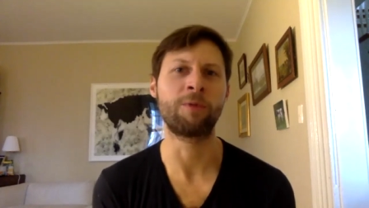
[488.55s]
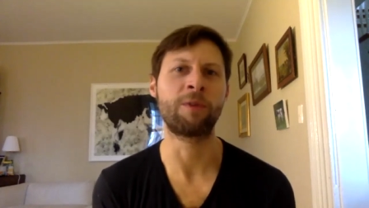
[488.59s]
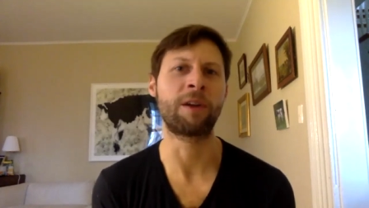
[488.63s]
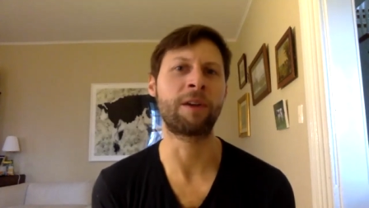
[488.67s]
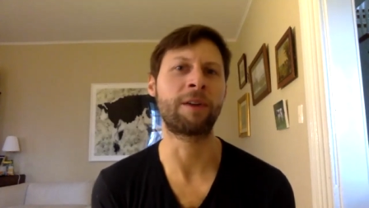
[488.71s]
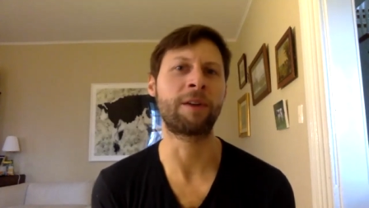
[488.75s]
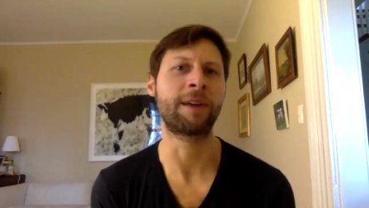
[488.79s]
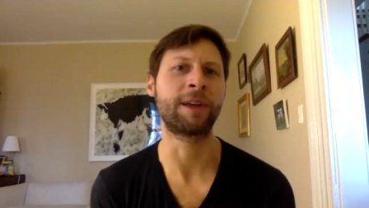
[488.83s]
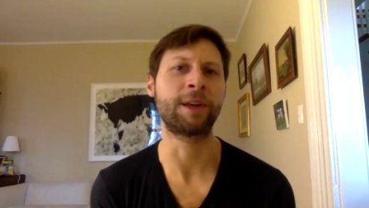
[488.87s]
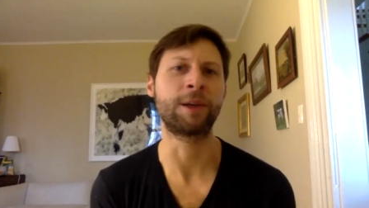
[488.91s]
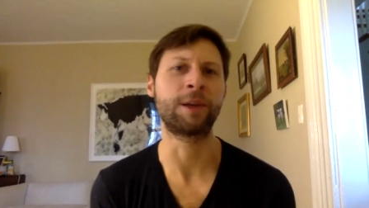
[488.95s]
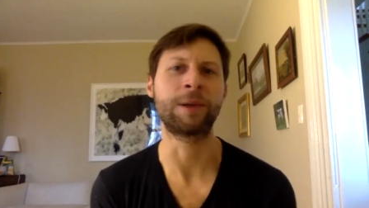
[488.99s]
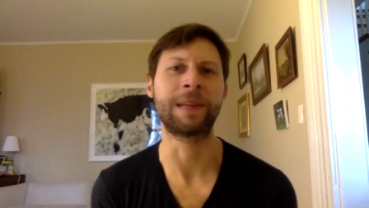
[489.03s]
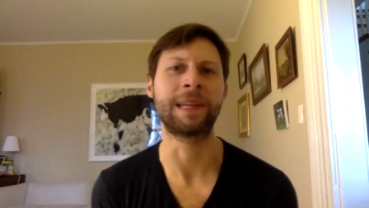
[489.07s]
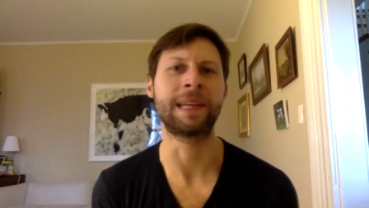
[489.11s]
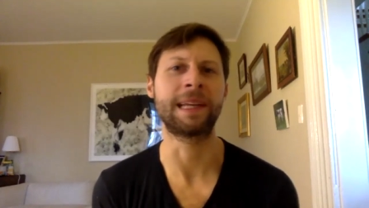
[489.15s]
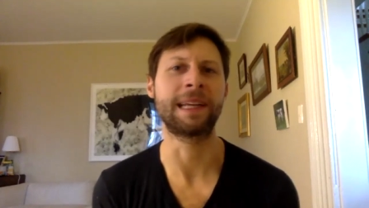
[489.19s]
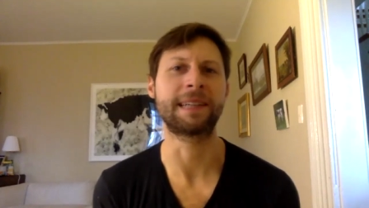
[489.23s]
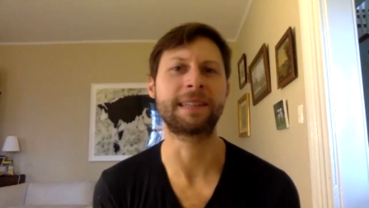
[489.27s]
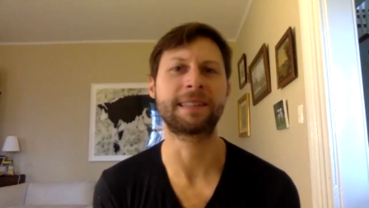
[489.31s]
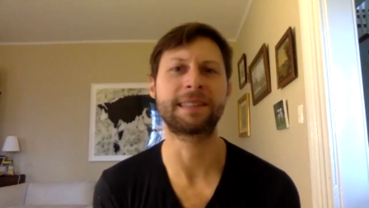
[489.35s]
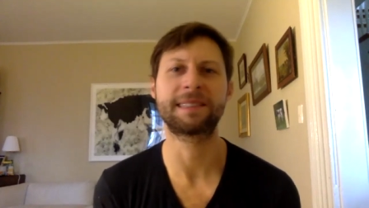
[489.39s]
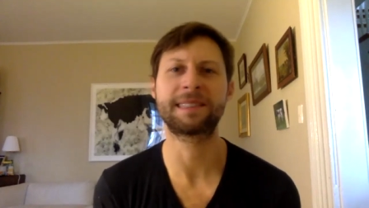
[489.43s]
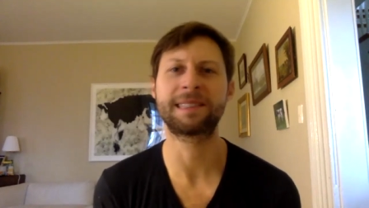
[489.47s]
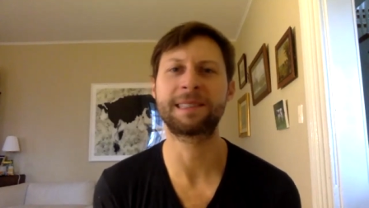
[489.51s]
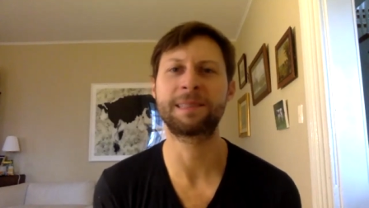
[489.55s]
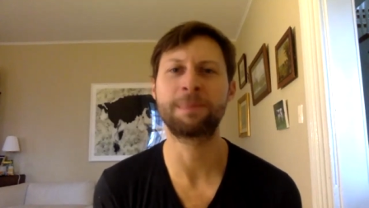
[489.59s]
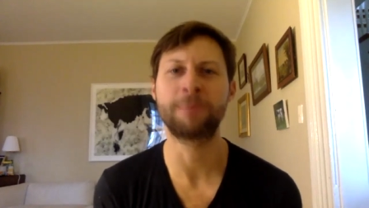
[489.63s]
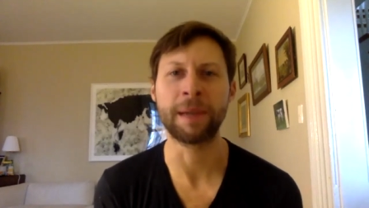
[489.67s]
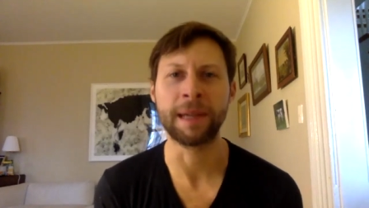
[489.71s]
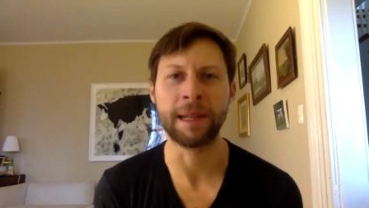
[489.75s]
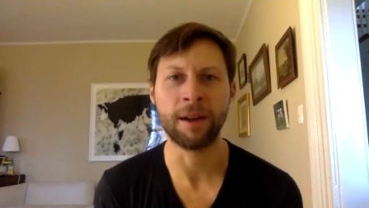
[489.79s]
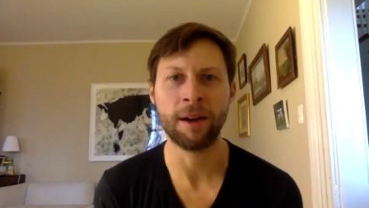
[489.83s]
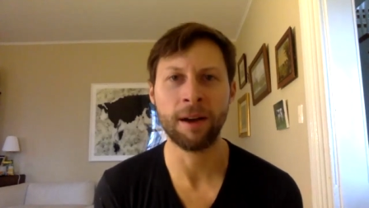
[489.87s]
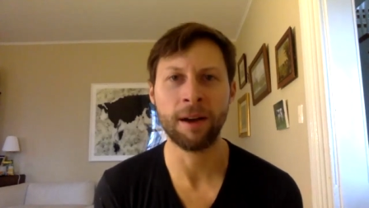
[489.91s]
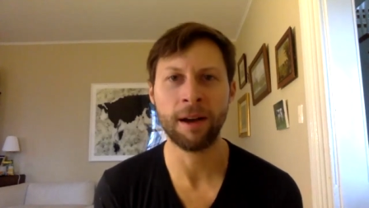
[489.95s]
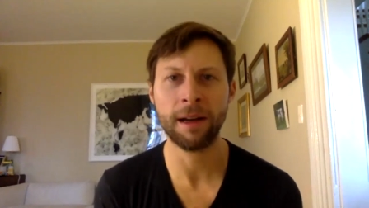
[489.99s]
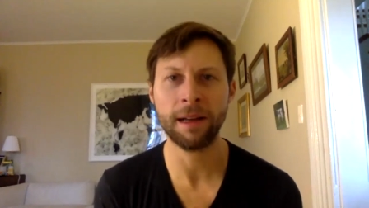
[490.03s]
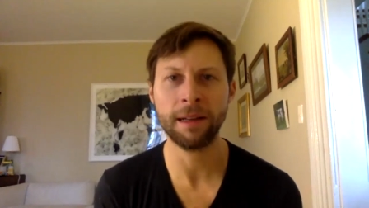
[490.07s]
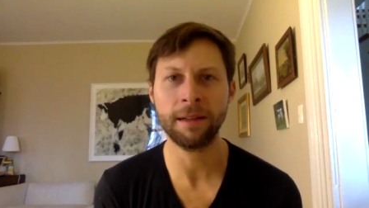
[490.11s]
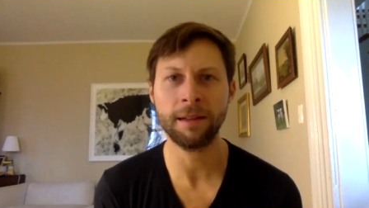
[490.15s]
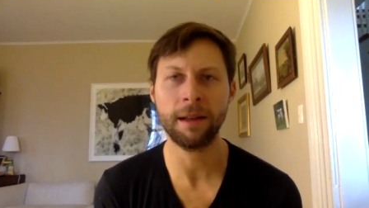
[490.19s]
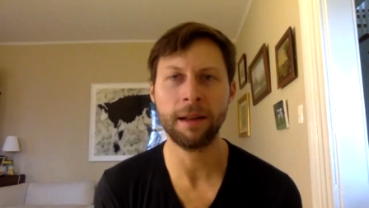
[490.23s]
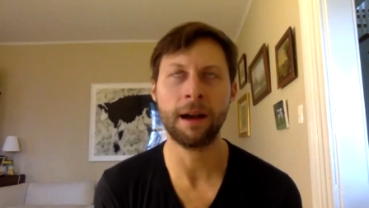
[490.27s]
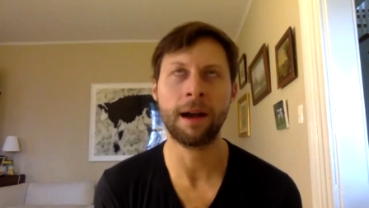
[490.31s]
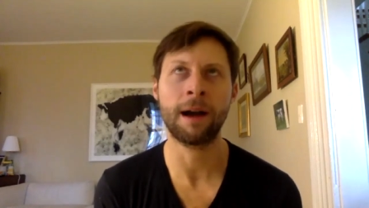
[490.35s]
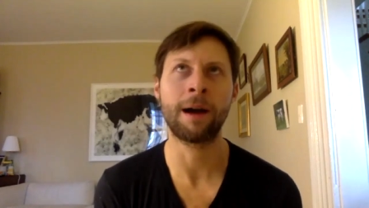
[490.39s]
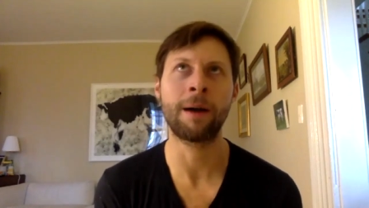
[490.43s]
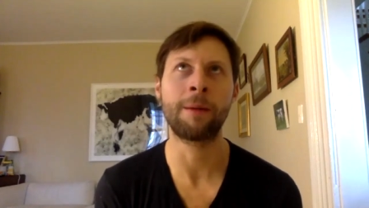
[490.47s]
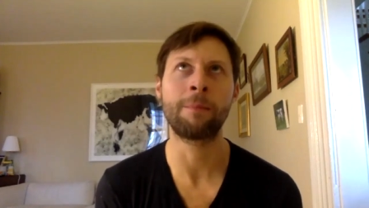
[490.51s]
very unique spin on.
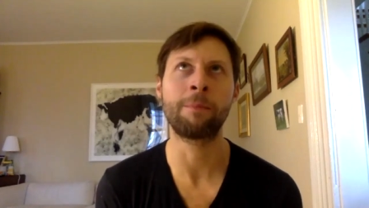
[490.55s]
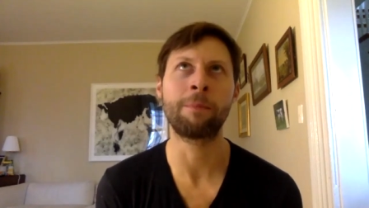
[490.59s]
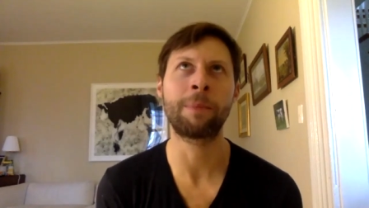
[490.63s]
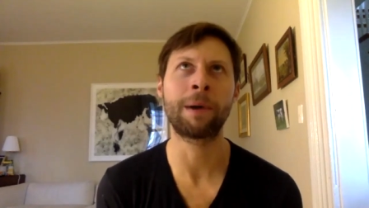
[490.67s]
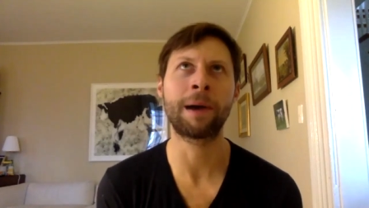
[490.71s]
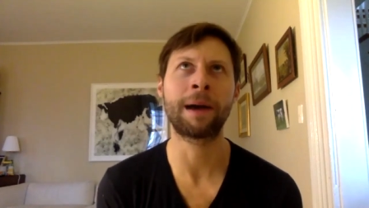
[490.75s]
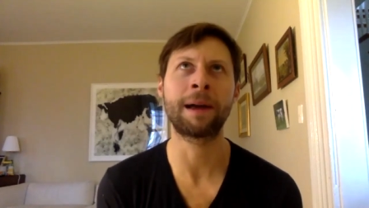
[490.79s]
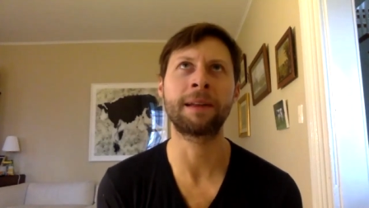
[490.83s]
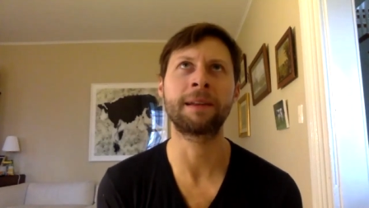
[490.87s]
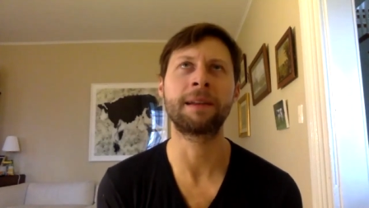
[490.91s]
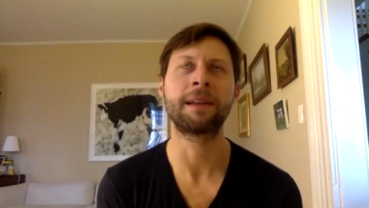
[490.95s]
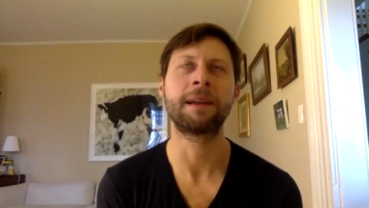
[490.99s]
Um, but